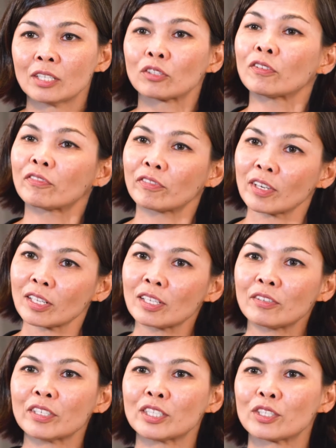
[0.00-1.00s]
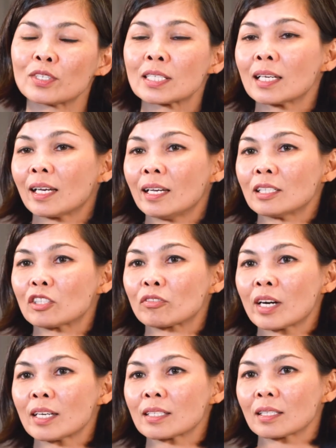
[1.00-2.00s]
to further reduce heat
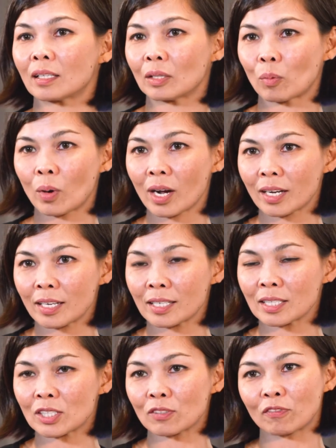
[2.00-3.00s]
stress on workers,